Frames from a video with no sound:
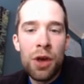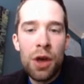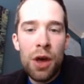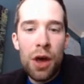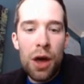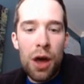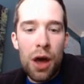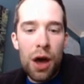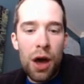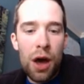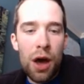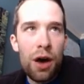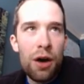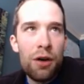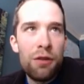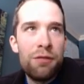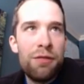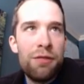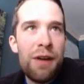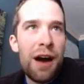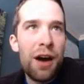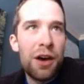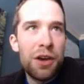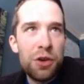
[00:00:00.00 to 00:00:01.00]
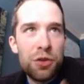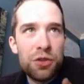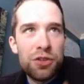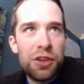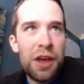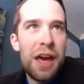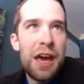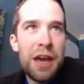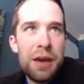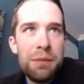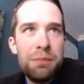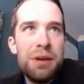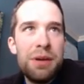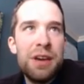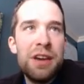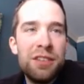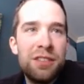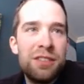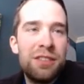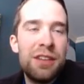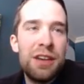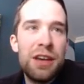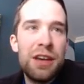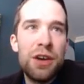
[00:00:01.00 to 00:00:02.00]
values A, B,
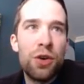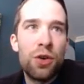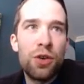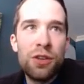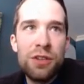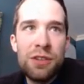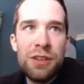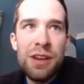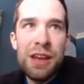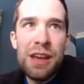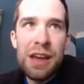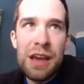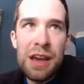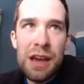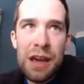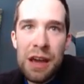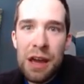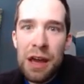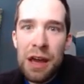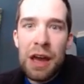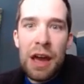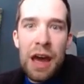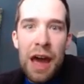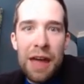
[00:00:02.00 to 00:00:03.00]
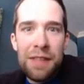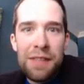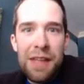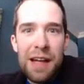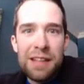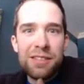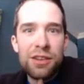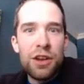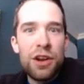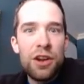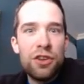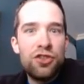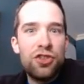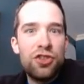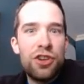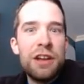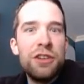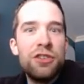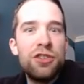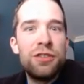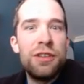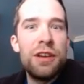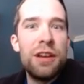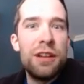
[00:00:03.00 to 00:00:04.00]
C, or D, and that's going to
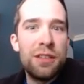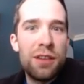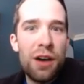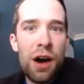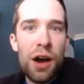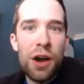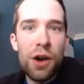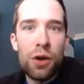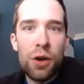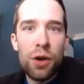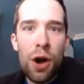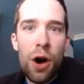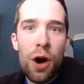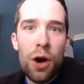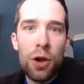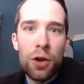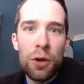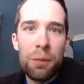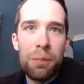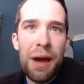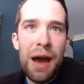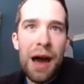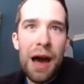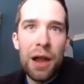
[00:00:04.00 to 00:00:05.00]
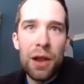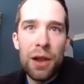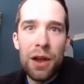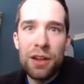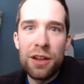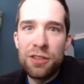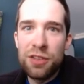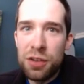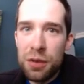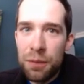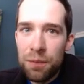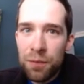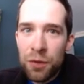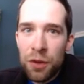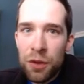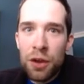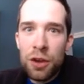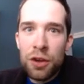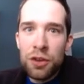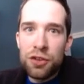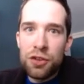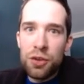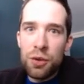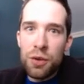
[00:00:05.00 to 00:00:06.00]
change the entire color palette.
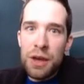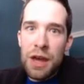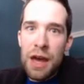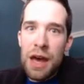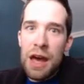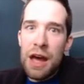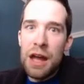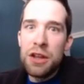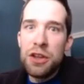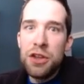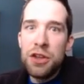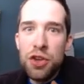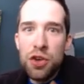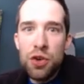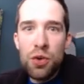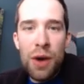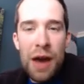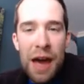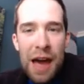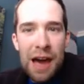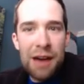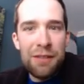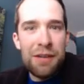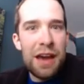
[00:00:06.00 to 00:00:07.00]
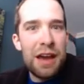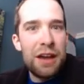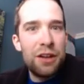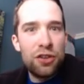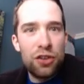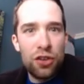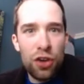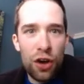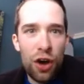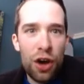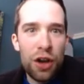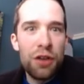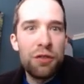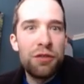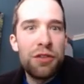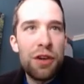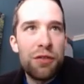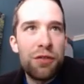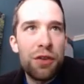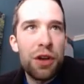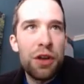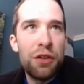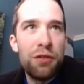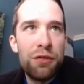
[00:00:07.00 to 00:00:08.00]
So again, you have a ton of
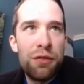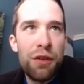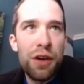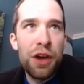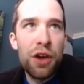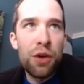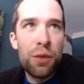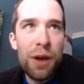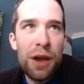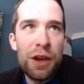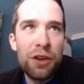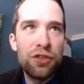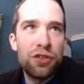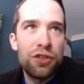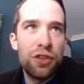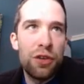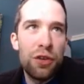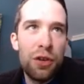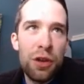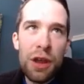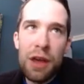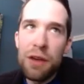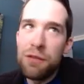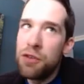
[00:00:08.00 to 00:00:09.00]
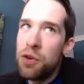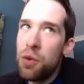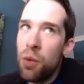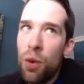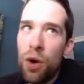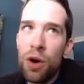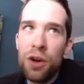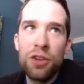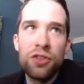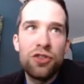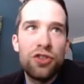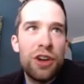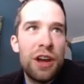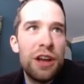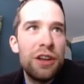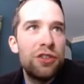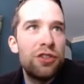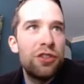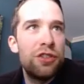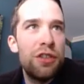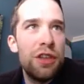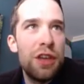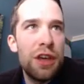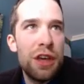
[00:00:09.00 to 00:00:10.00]
different configuration if you want to
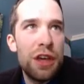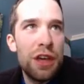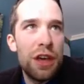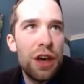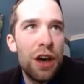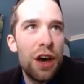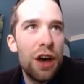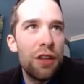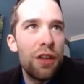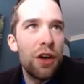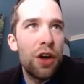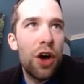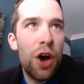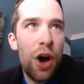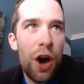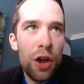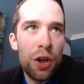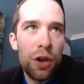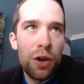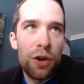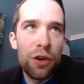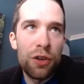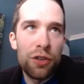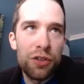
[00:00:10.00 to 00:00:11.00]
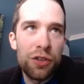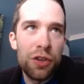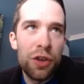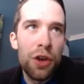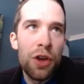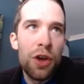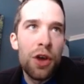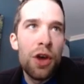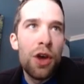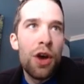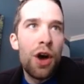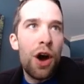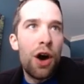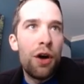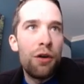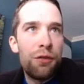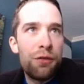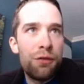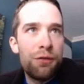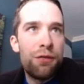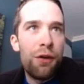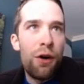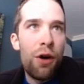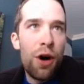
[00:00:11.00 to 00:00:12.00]
change the colors of
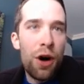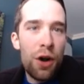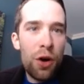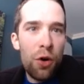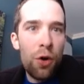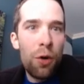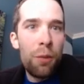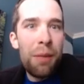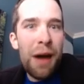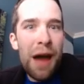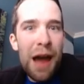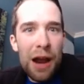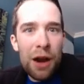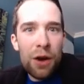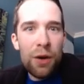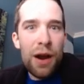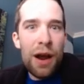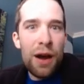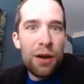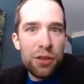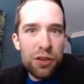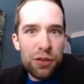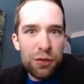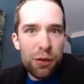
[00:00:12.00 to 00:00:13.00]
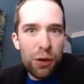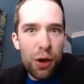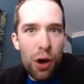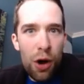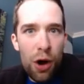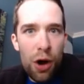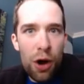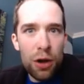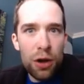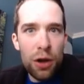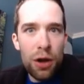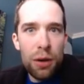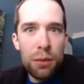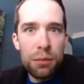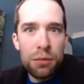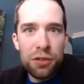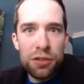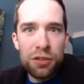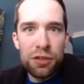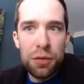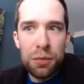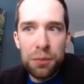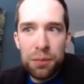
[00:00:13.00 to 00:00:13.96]
font or backgrounds for columns.